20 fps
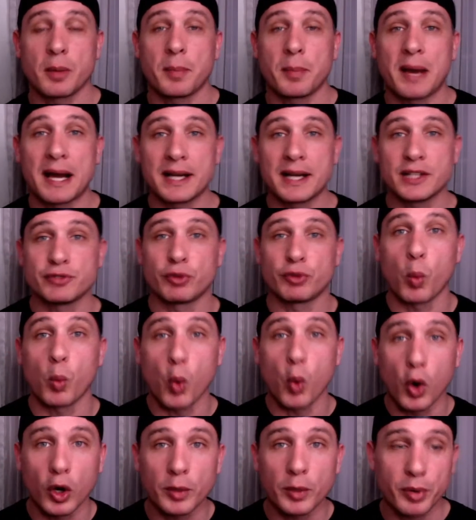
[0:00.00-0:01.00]
body's
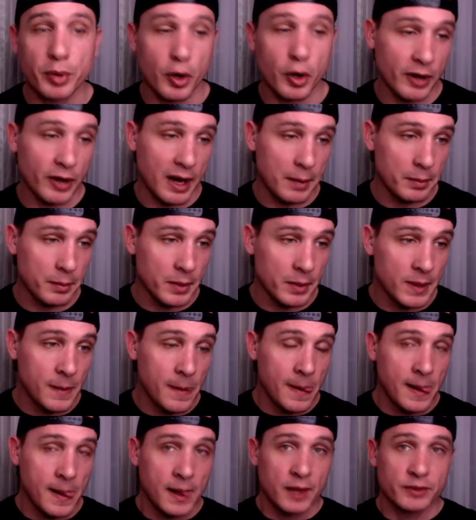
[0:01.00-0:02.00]
reward program.
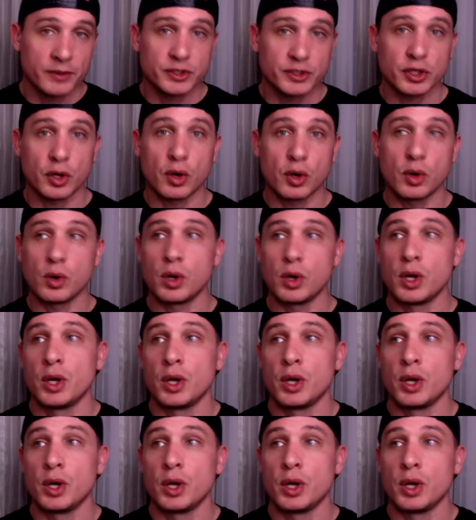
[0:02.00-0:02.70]
So